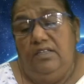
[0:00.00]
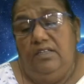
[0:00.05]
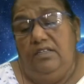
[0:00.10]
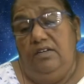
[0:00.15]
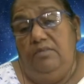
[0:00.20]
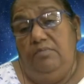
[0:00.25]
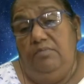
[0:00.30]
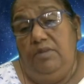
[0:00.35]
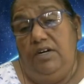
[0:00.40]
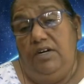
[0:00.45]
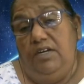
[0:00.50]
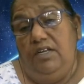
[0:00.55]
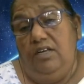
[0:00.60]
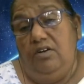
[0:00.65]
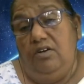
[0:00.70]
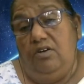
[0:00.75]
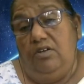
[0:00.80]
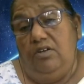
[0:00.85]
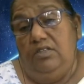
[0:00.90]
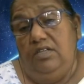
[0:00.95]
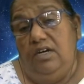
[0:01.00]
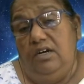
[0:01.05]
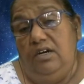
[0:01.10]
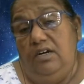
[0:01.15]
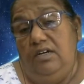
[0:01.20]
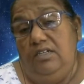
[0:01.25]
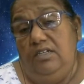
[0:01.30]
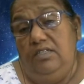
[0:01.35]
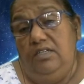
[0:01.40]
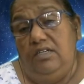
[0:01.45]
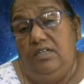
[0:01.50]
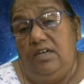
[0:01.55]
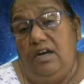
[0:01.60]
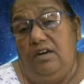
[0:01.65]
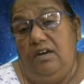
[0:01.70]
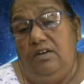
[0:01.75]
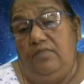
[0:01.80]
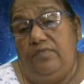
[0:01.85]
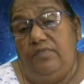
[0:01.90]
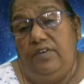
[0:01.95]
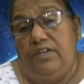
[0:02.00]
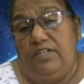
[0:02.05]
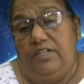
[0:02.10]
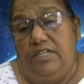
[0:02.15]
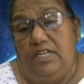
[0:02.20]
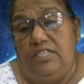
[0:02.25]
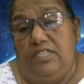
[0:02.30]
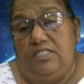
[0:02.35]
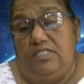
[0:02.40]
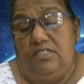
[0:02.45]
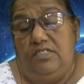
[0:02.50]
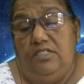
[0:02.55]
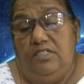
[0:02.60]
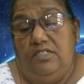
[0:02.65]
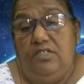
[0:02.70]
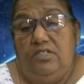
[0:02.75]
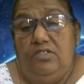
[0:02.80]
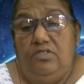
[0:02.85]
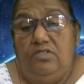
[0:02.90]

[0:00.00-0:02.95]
the muddy or the earthen kind of a dress